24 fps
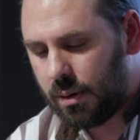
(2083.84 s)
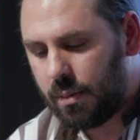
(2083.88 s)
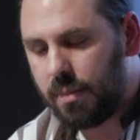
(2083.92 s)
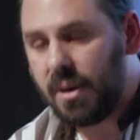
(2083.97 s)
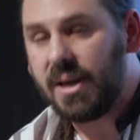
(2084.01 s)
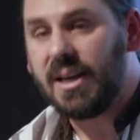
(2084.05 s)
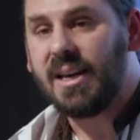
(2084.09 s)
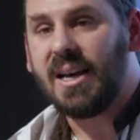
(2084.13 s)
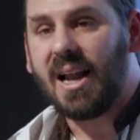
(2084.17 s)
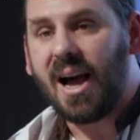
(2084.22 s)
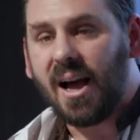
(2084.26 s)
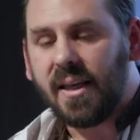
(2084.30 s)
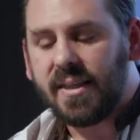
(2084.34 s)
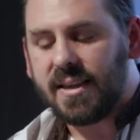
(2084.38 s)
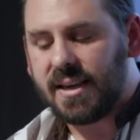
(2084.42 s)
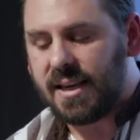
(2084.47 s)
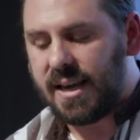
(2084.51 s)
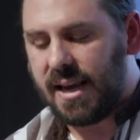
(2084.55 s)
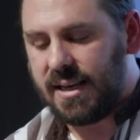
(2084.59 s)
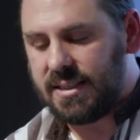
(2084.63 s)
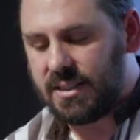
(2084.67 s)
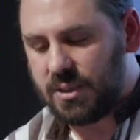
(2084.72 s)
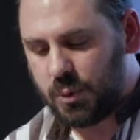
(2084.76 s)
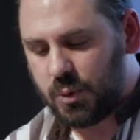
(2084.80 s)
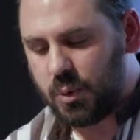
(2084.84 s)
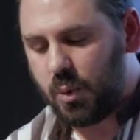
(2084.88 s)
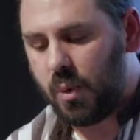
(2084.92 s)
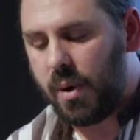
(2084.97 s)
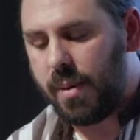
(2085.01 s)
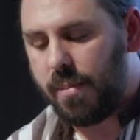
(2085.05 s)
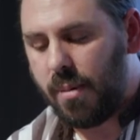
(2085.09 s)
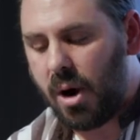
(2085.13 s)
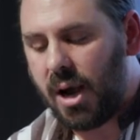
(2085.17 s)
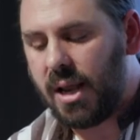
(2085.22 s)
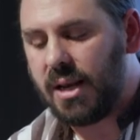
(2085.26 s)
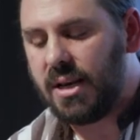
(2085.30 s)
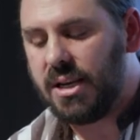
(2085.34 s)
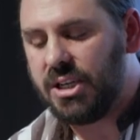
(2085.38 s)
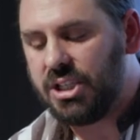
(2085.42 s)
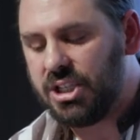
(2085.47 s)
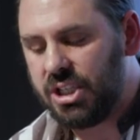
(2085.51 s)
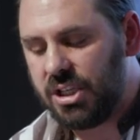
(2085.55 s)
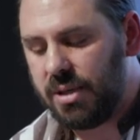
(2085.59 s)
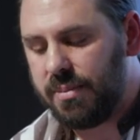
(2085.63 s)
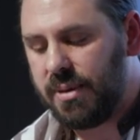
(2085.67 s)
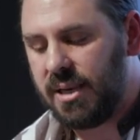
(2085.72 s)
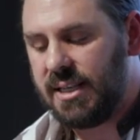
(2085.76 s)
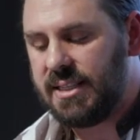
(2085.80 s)
But in other cases, we might
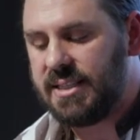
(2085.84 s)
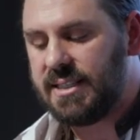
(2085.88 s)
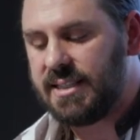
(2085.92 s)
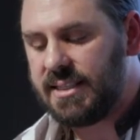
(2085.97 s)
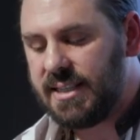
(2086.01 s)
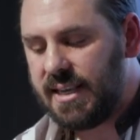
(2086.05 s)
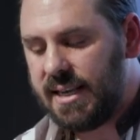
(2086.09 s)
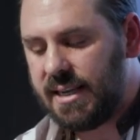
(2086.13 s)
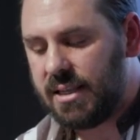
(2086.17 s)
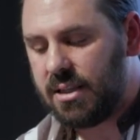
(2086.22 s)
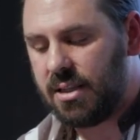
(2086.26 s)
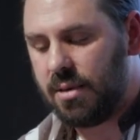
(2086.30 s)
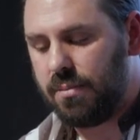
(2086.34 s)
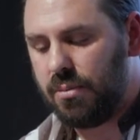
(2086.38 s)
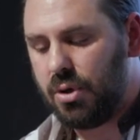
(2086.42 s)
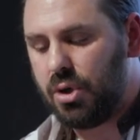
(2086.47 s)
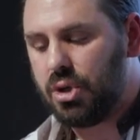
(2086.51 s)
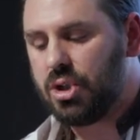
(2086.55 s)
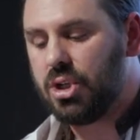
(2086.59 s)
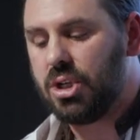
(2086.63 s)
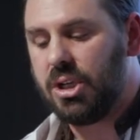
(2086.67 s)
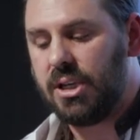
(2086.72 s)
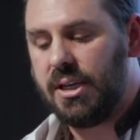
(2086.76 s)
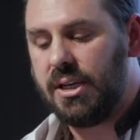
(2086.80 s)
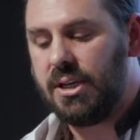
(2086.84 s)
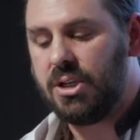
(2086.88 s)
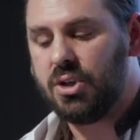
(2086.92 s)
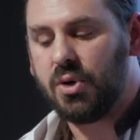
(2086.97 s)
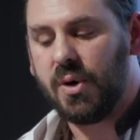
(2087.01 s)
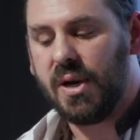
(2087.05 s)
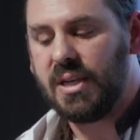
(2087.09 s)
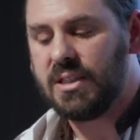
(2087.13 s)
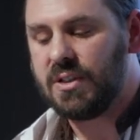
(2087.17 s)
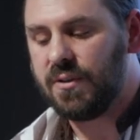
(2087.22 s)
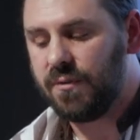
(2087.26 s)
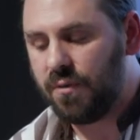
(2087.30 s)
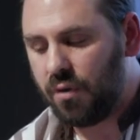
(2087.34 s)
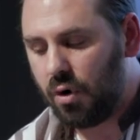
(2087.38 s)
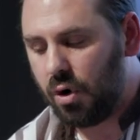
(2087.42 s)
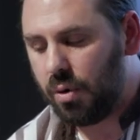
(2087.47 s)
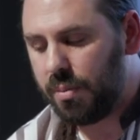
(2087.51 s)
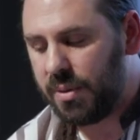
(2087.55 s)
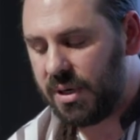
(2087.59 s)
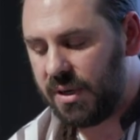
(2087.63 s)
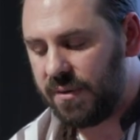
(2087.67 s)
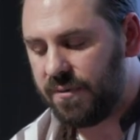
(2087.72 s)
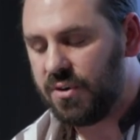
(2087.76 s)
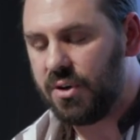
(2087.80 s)
legitimately seek the mutually
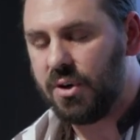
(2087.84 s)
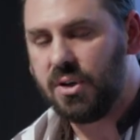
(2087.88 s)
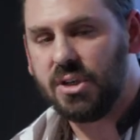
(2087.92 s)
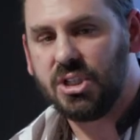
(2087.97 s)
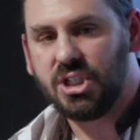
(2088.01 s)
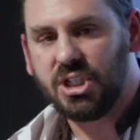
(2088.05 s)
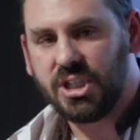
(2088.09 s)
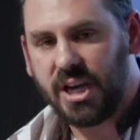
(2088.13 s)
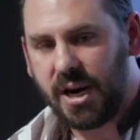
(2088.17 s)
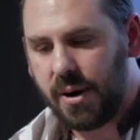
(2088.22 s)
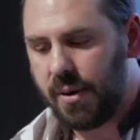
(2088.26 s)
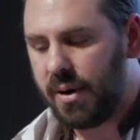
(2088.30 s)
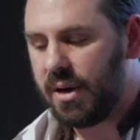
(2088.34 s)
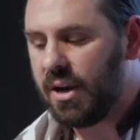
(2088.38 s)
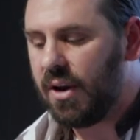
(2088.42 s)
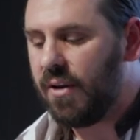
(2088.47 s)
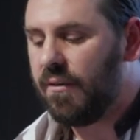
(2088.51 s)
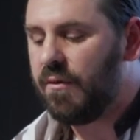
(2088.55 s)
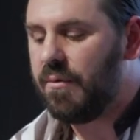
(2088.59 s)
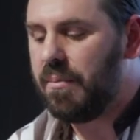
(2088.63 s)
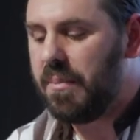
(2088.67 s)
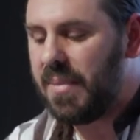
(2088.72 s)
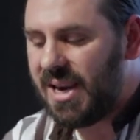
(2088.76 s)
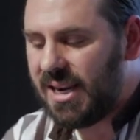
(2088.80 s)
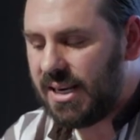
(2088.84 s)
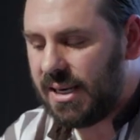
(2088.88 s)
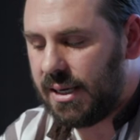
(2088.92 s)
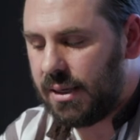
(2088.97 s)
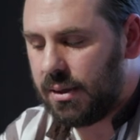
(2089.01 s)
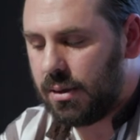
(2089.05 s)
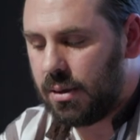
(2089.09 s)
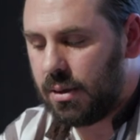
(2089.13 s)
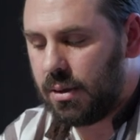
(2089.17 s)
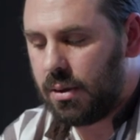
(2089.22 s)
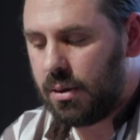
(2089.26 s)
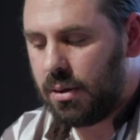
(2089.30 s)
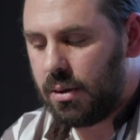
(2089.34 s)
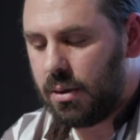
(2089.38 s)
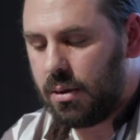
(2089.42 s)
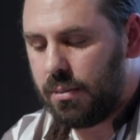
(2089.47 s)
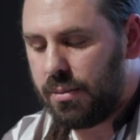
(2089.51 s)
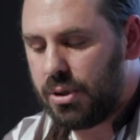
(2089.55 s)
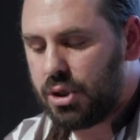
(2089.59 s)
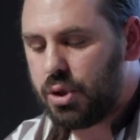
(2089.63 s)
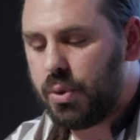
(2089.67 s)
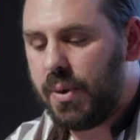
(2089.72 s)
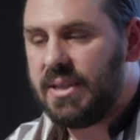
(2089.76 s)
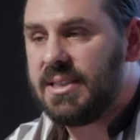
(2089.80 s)
transformative sharing of meaning
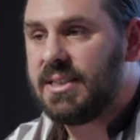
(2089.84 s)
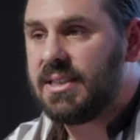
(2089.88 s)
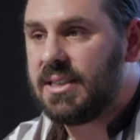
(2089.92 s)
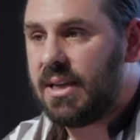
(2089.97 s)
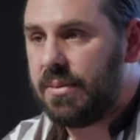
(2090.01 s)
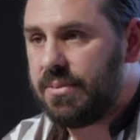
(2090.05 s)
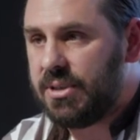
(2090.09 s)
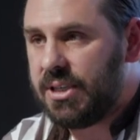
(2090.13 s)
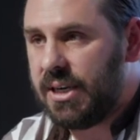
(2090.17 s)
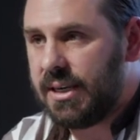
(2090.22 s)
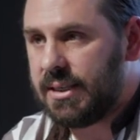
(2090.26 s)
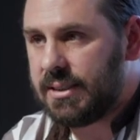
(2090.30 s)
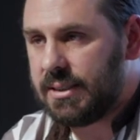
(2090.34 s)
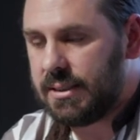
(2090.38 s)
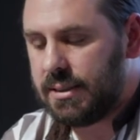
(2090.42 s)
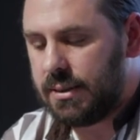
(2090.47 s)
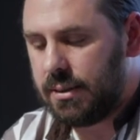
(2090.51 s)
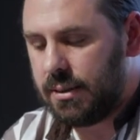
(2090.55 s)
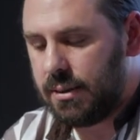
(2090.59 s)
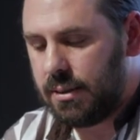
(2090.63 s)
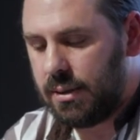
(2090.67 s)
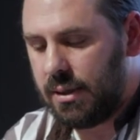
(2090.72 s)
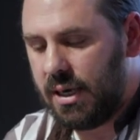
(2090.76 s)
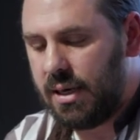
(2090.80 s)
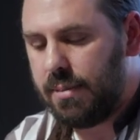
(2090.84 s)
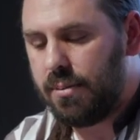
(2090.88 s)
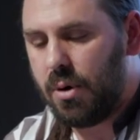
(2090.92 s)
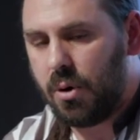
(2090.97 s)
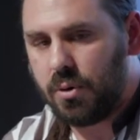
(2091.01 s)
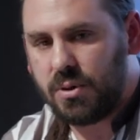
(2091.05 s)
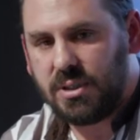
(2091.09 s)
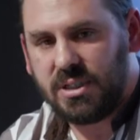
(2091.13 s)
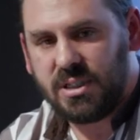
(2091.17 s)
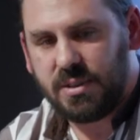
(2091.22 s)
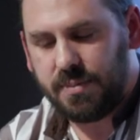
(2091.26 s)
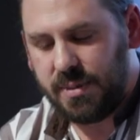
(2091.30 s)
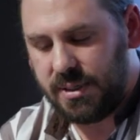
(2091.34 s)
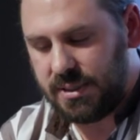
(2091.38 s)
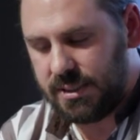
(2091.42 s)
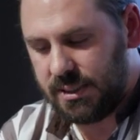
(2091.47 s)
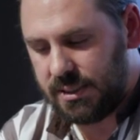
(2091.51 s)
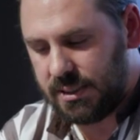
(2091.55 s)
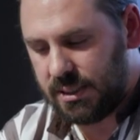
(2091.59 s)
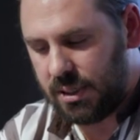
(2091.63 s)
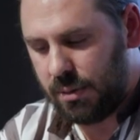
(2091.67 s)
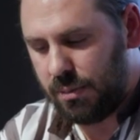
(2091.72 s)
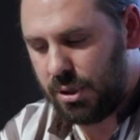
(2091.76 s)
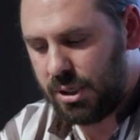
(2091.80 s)
between subjects in
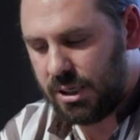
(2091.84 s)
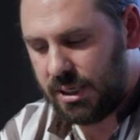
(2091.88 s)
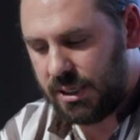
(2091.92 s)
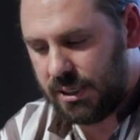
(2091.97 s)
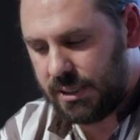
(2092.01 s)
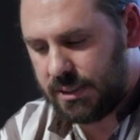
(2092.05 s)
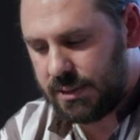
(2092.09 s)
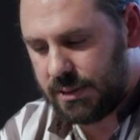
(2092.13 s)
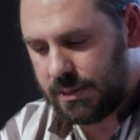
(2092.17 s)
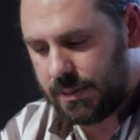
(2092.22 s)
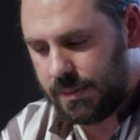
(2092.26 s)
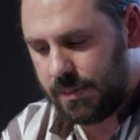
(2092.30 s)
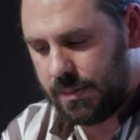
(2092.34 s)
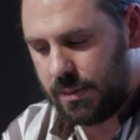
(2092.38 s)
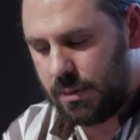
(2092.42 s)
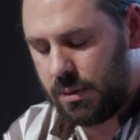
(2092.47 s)
multi-species communities.